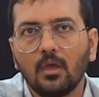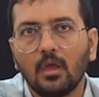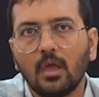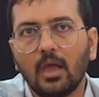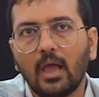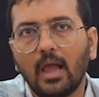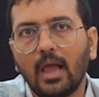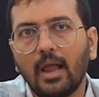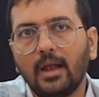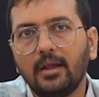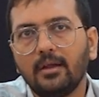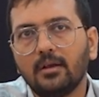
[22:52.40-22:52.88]

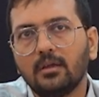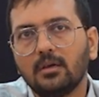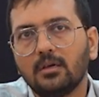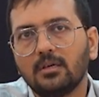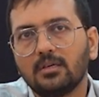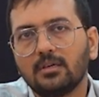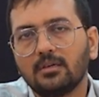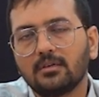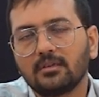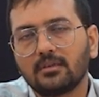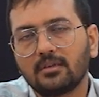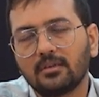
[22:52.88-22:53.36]
And
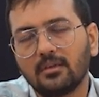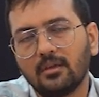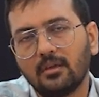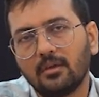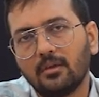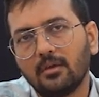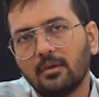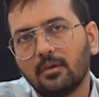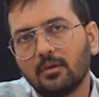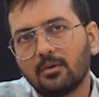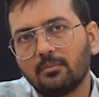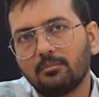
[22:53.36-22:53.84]

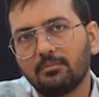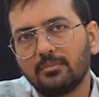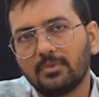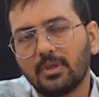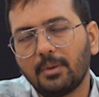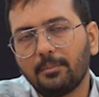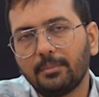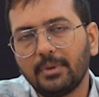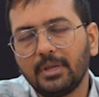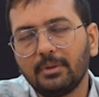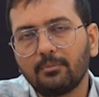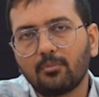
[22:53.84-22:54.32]

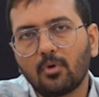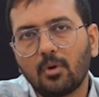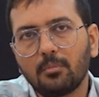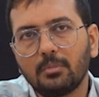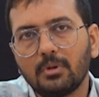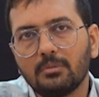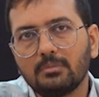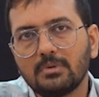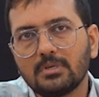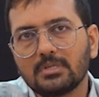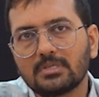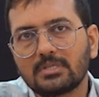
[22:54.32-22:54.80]
the main
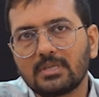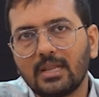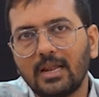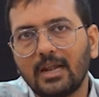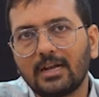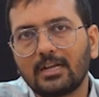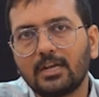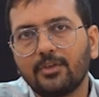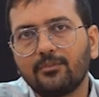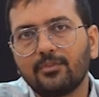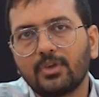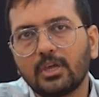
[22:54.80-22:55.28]
problem is
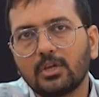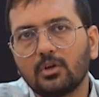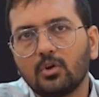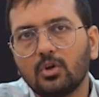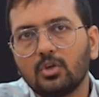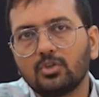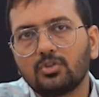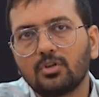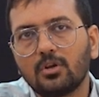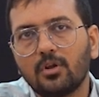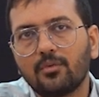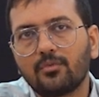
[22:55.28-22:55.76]
selective
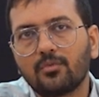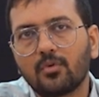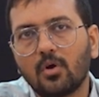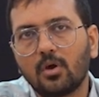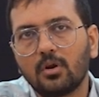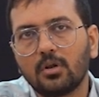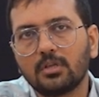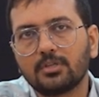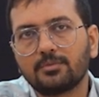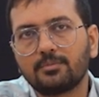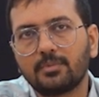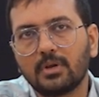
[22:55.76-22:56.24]
cannulation of
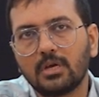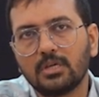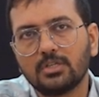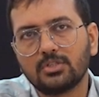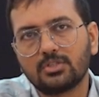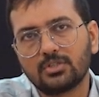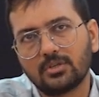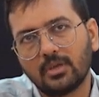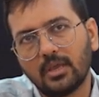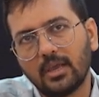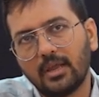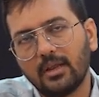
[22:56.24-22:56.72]
conus
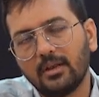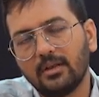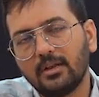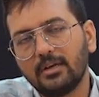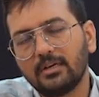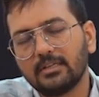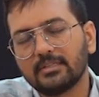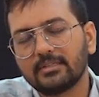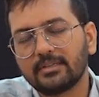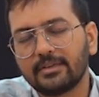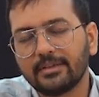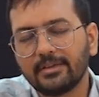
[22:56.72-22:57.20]
branch and
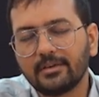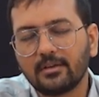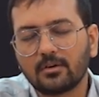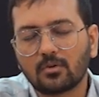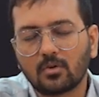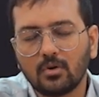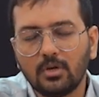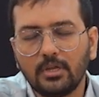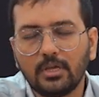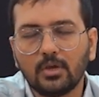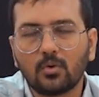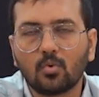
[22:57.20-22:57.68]
it is
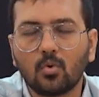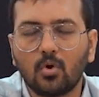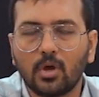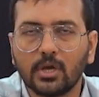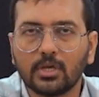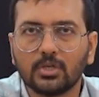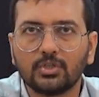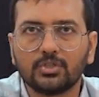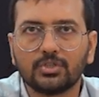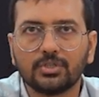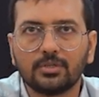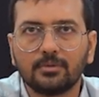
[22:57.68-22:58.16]
rarely
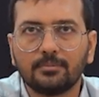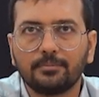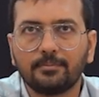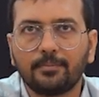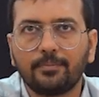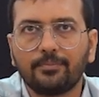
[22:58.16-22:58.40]
coaxial.